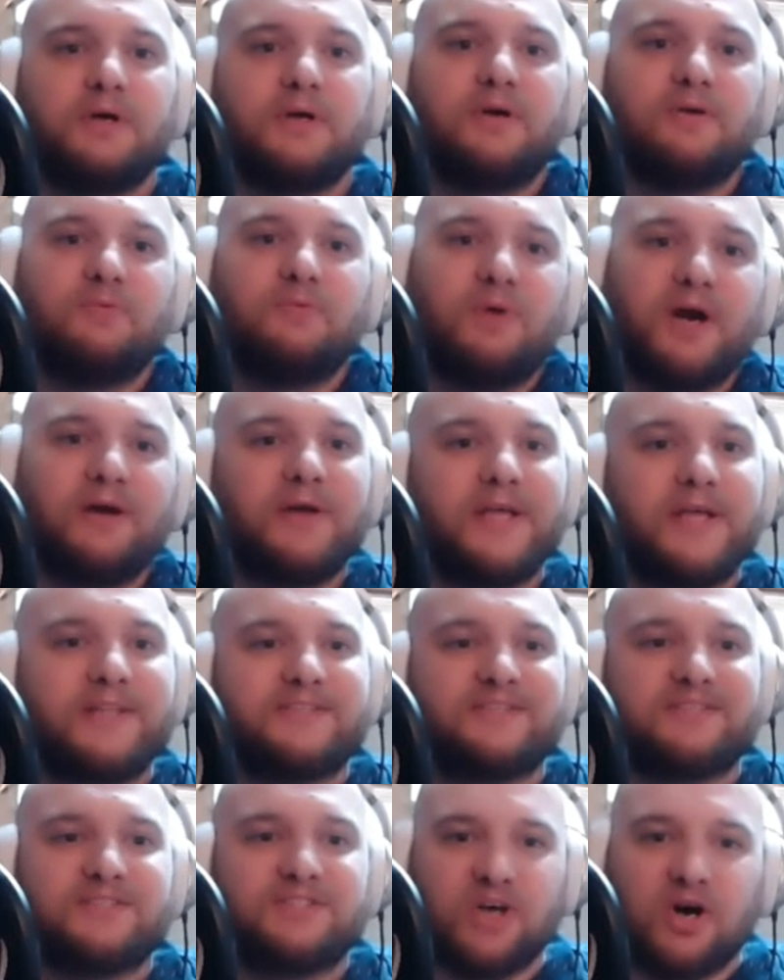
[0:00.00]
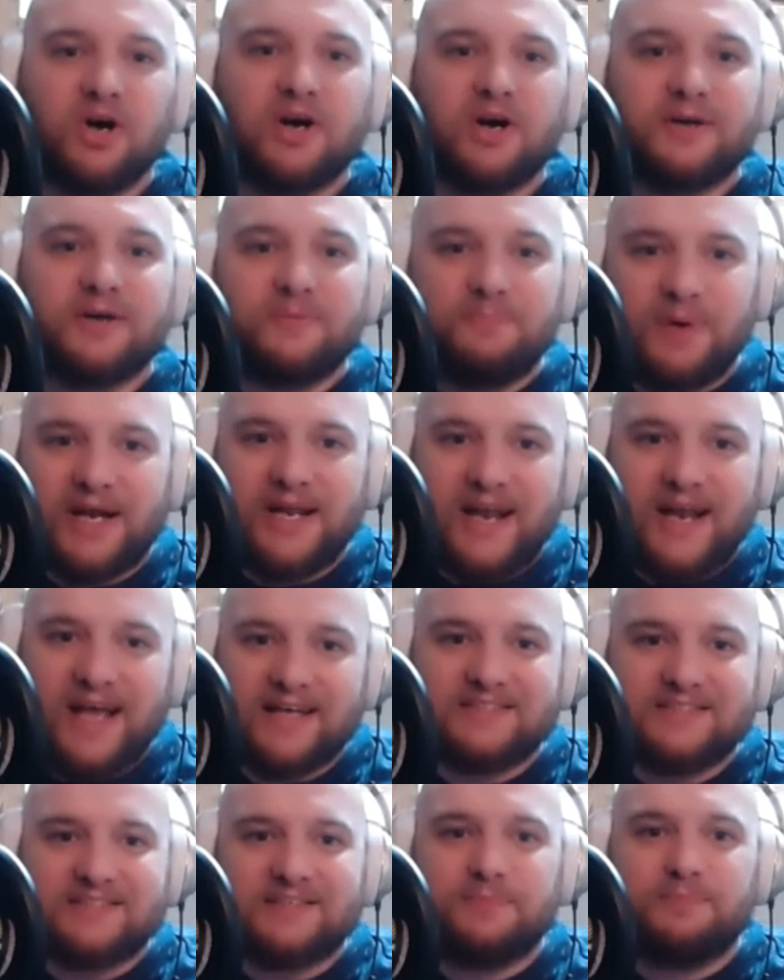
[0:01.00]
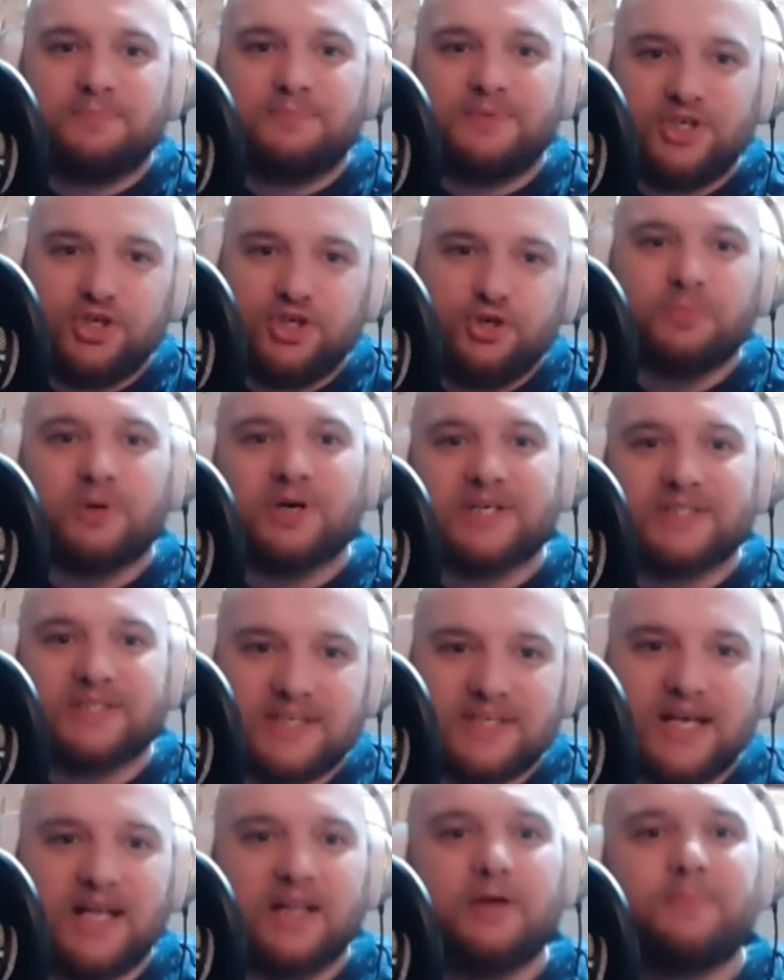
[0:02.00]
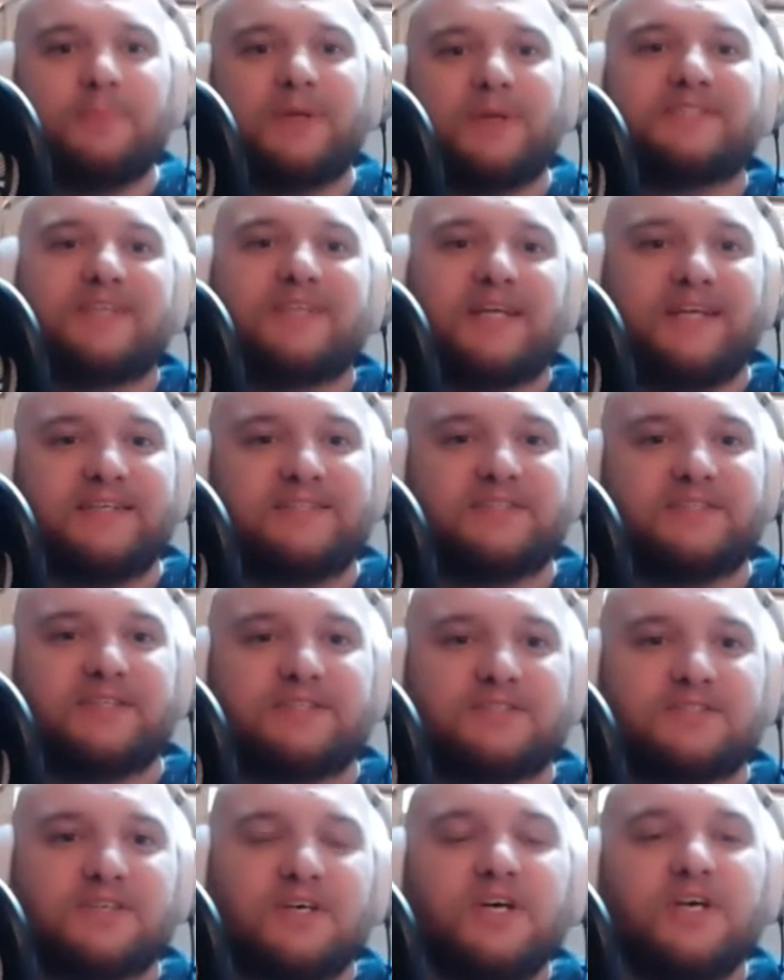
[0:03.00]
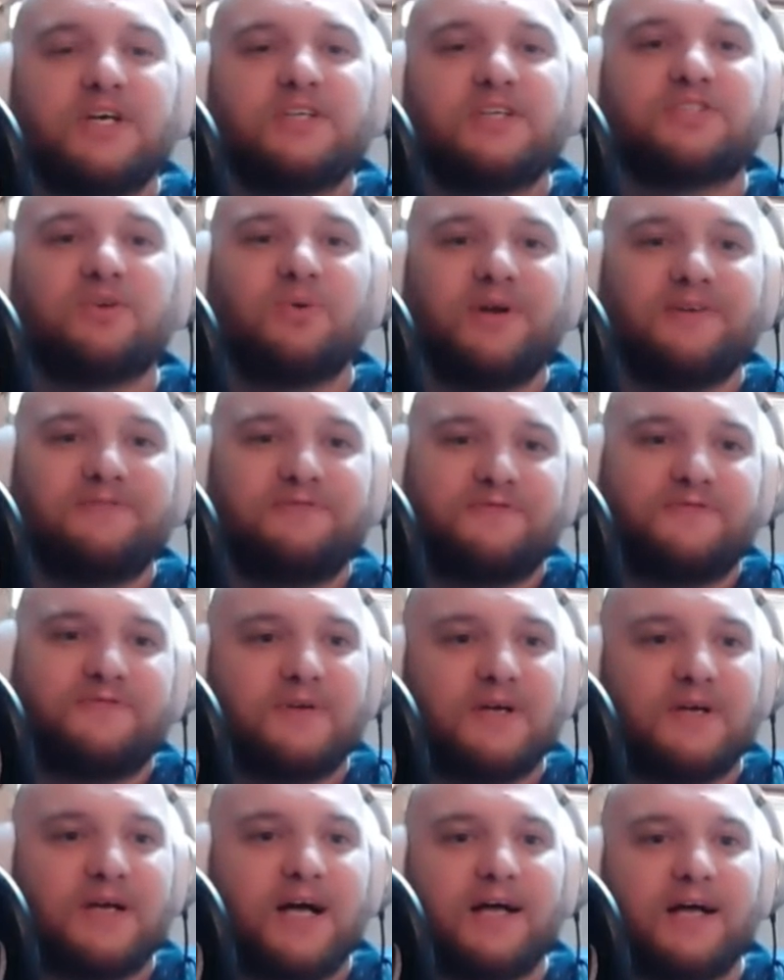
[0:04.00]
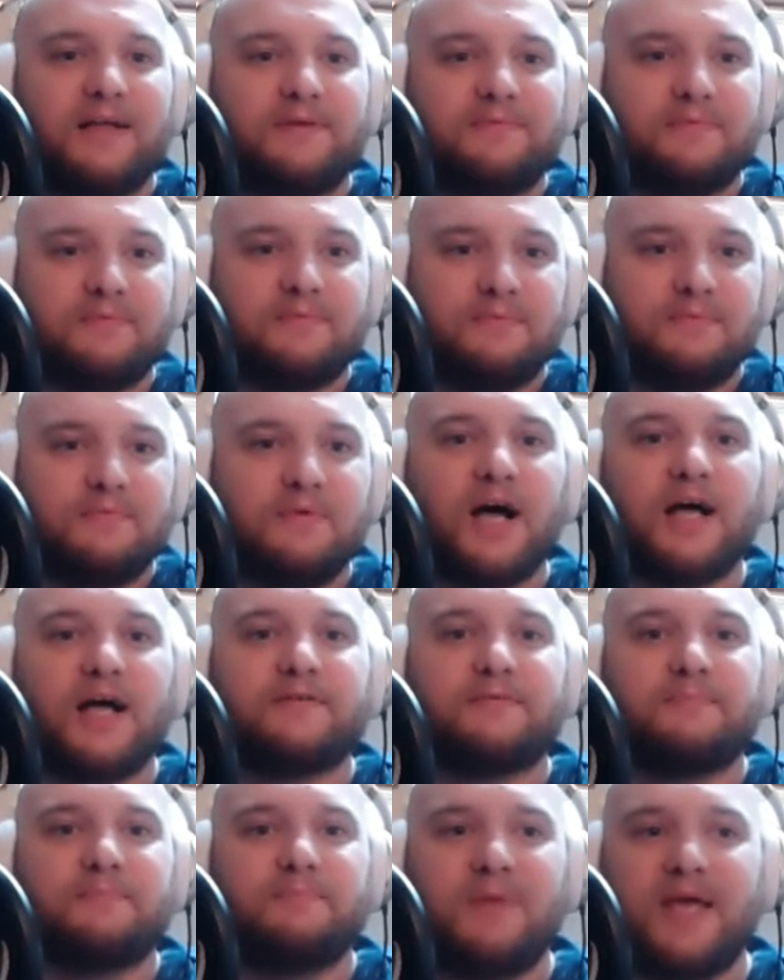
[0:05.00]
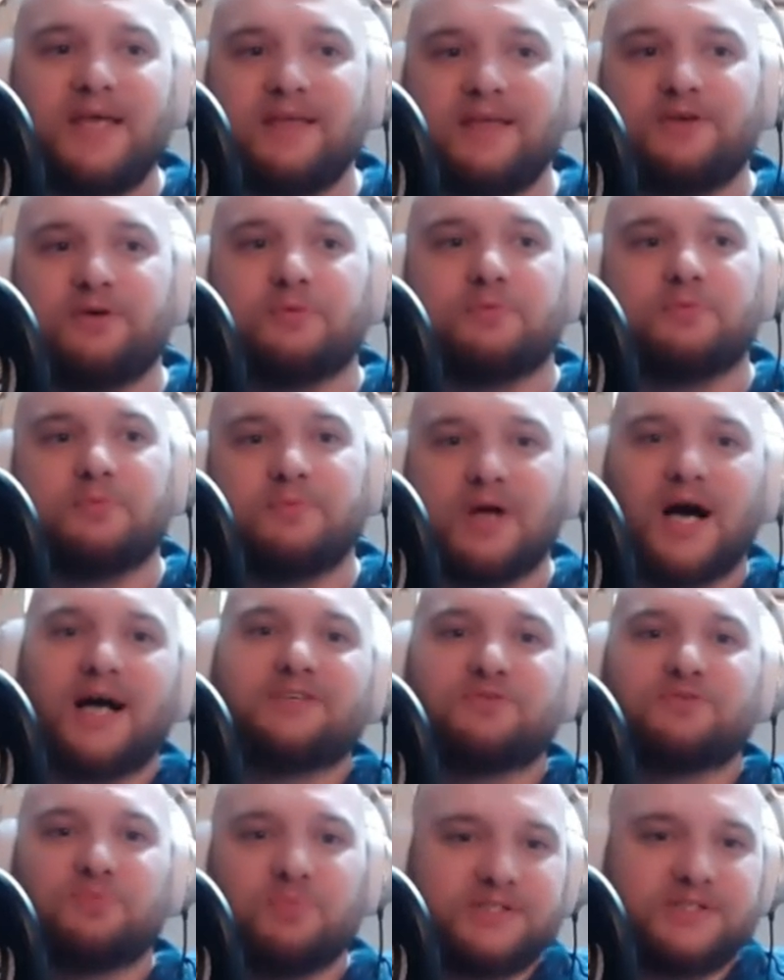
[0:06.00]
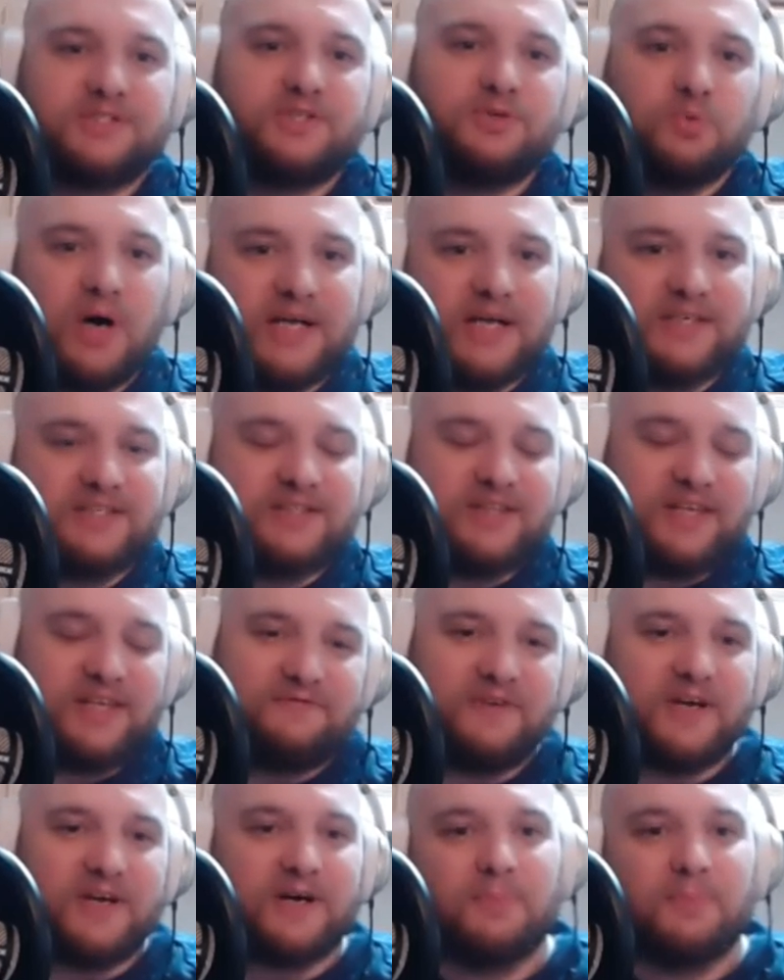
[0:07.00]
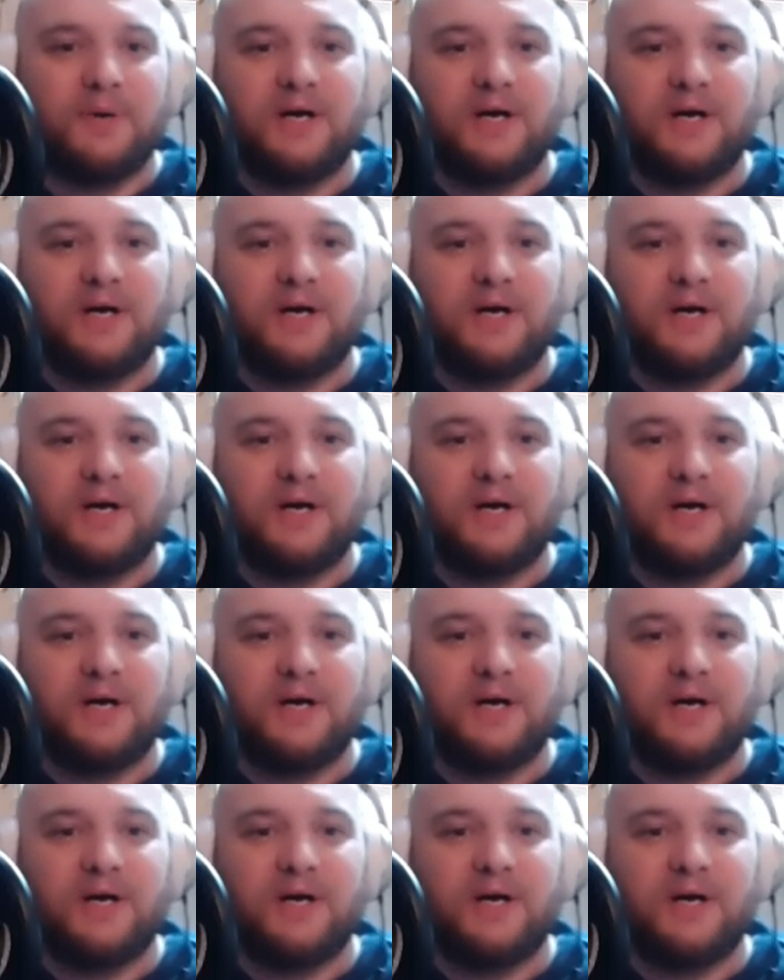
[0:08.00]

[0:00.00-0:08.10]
where it's dark but it has some humorous elements in it, yeah. just sort of uh, not make you not want to watch the film